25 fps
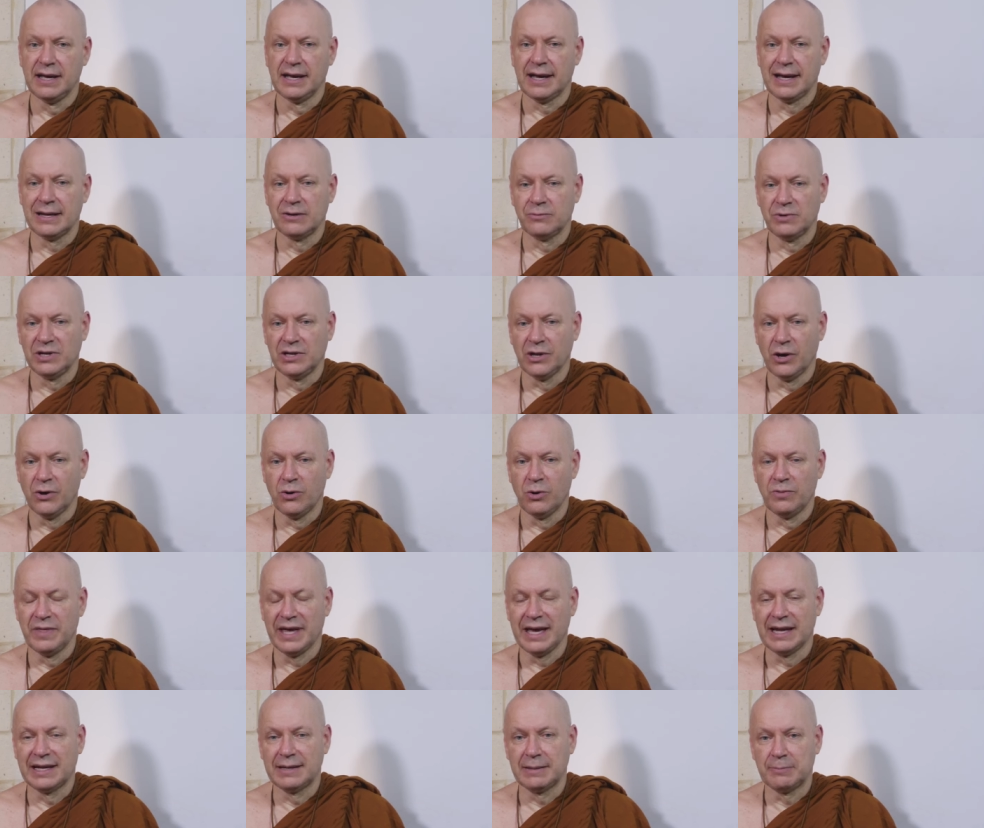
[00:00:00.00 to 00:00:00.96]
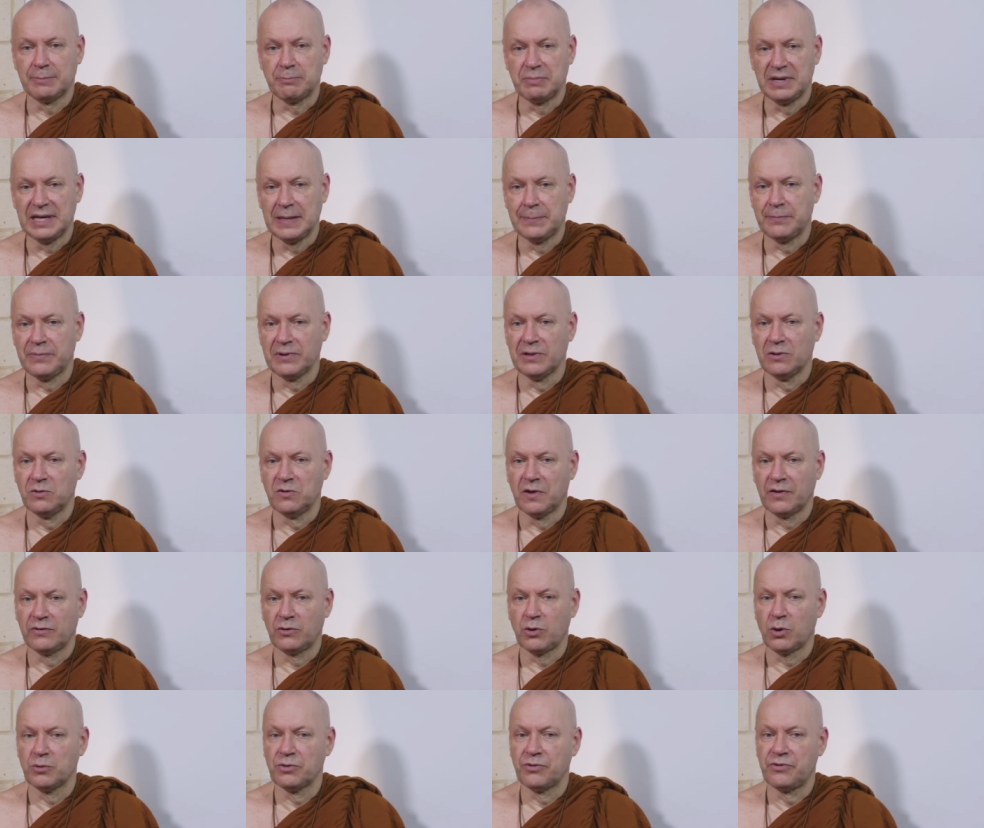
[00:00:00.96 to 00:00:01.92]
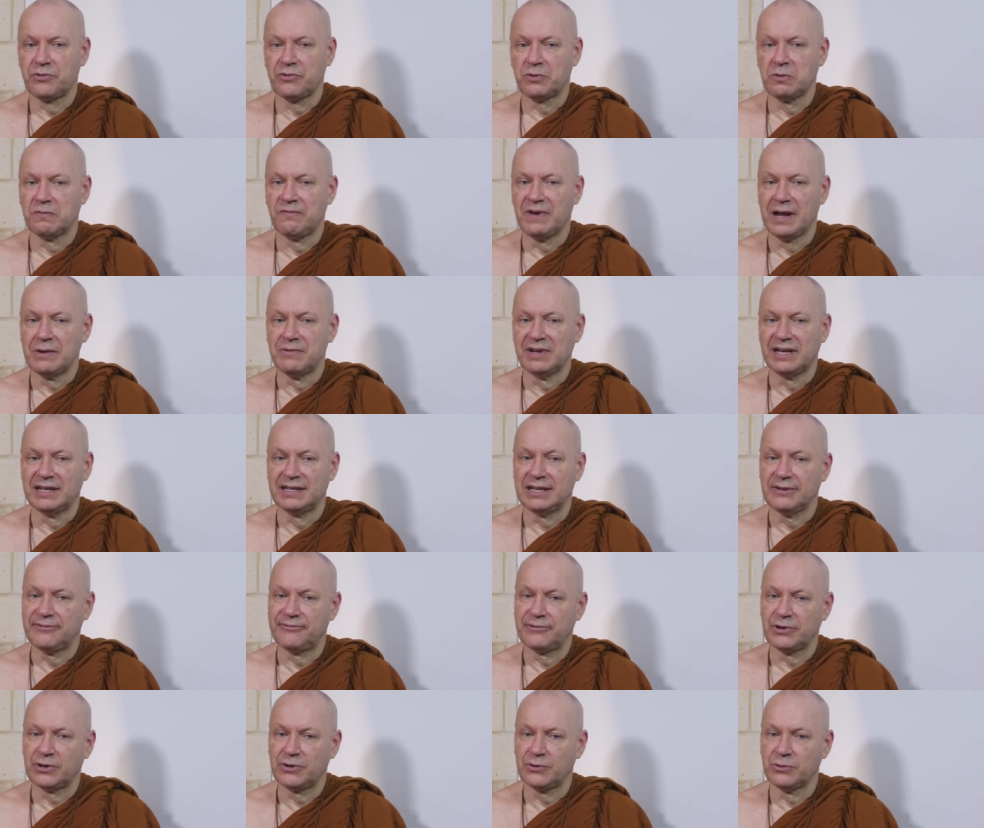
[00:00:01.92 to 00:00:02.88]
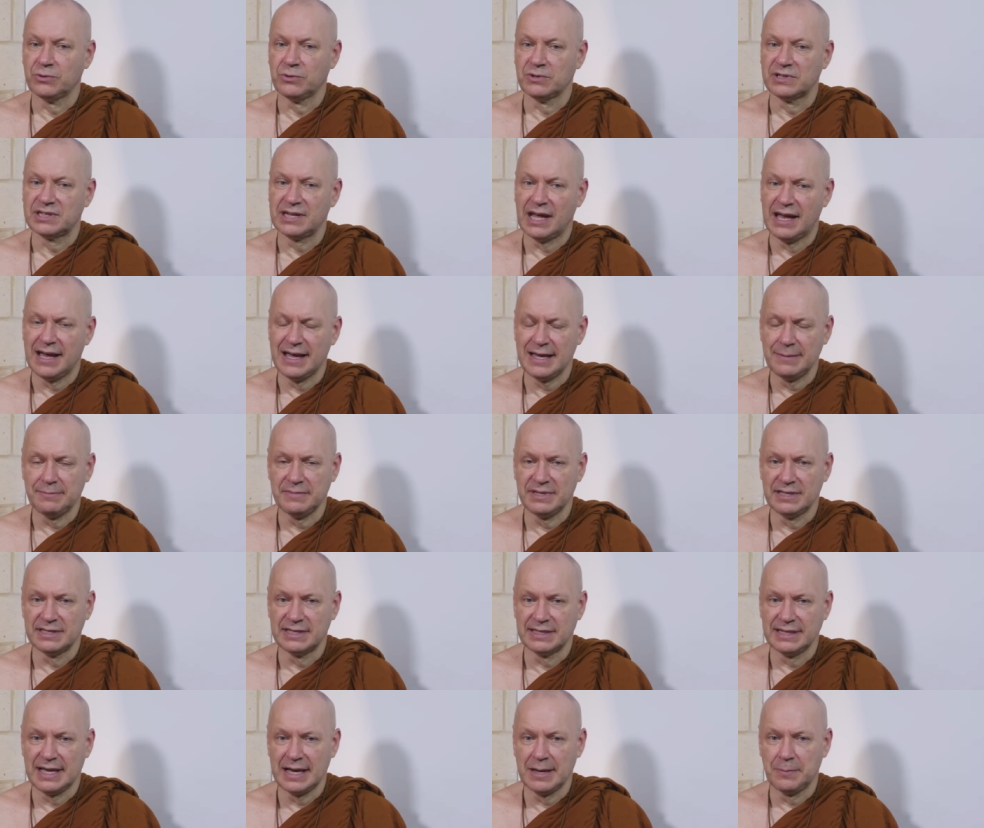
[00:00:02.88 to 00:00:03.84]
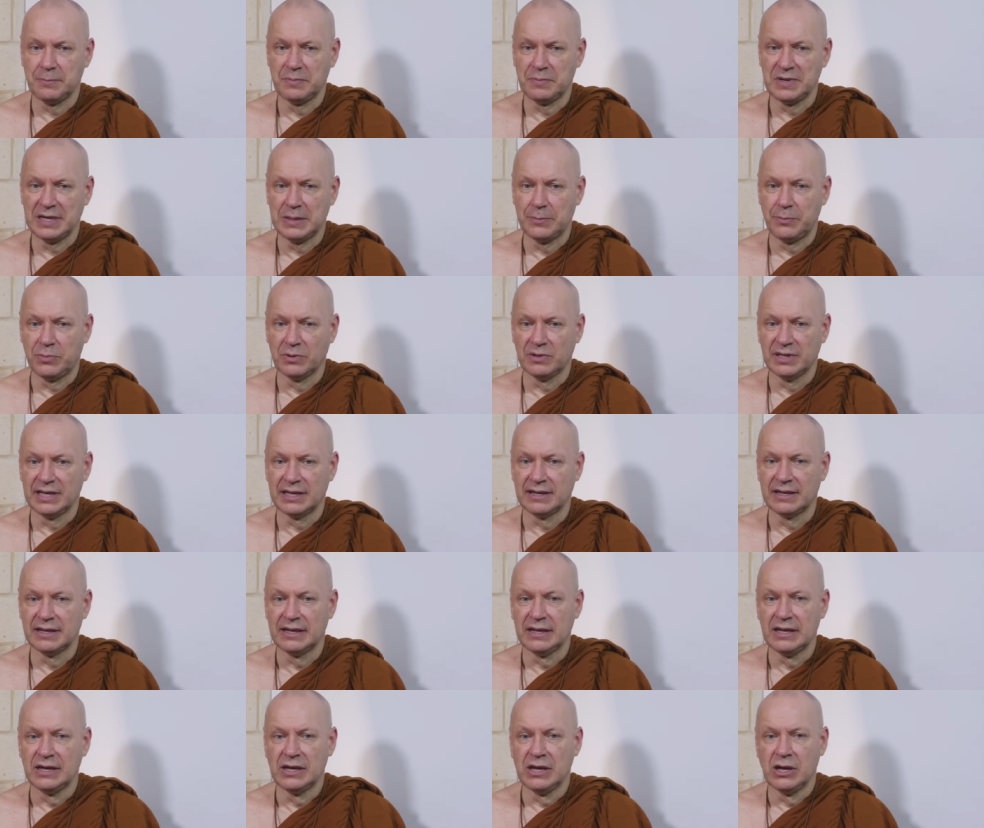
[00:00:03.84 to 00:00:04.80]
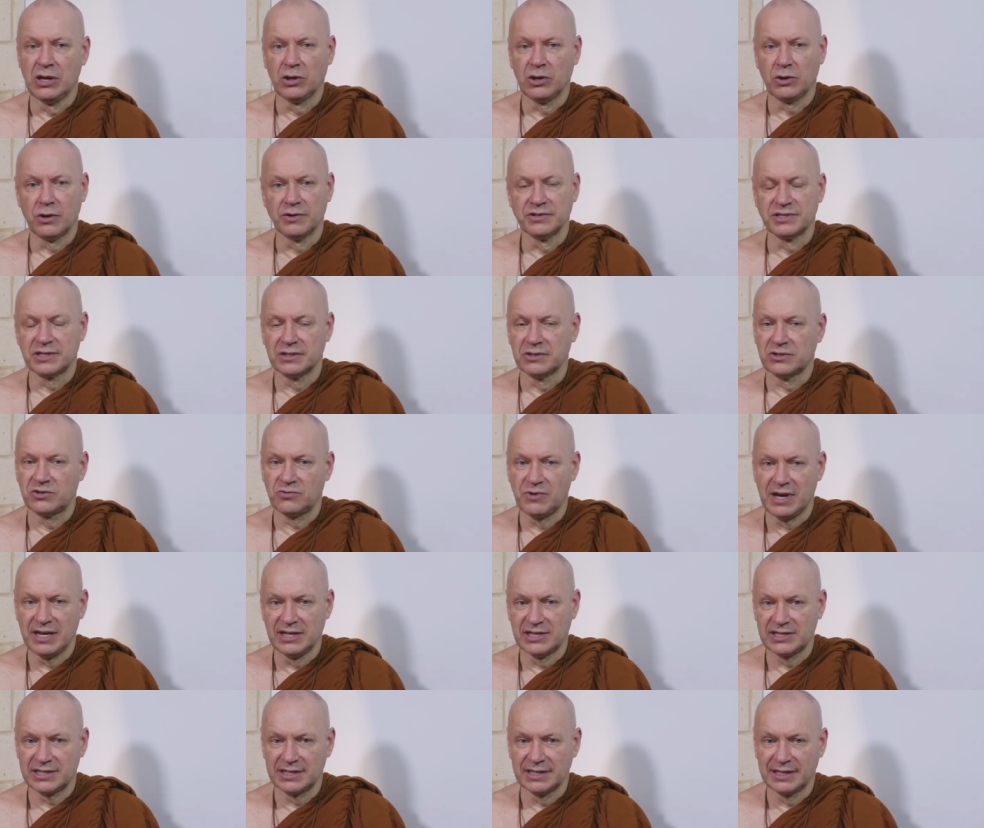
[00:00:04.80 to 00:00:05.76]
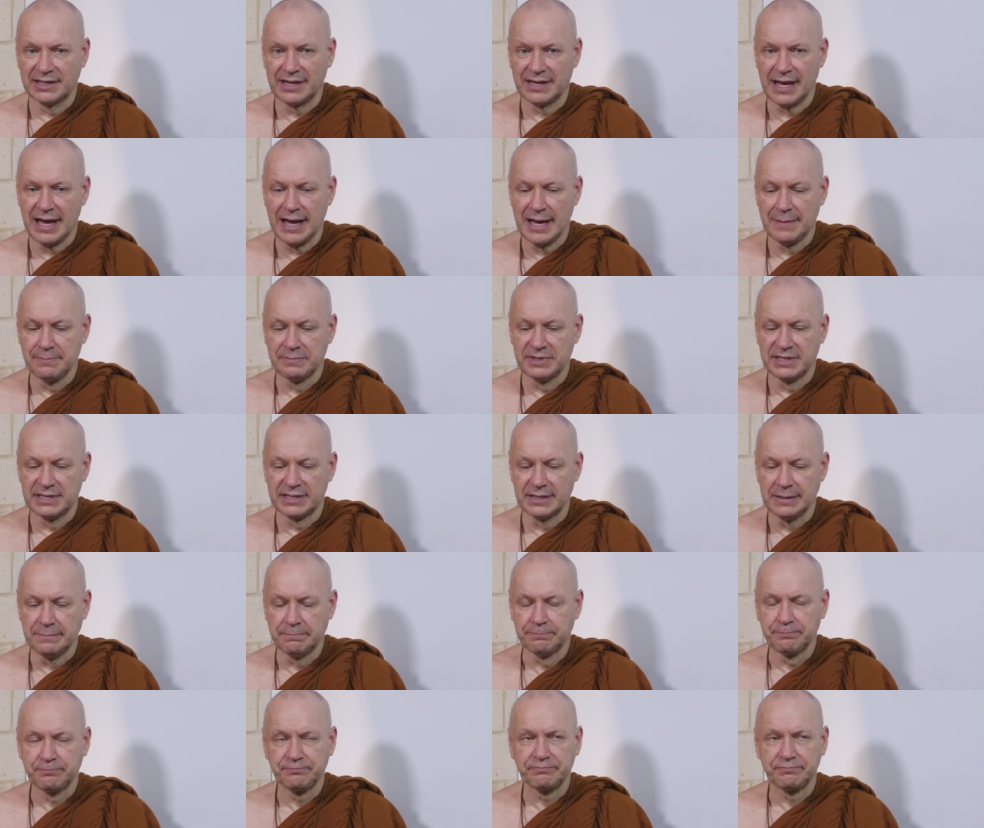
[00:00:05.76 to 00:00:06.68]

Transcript: and we know that people who have gone through very difficult times, yeah, people in concentration camps, uh,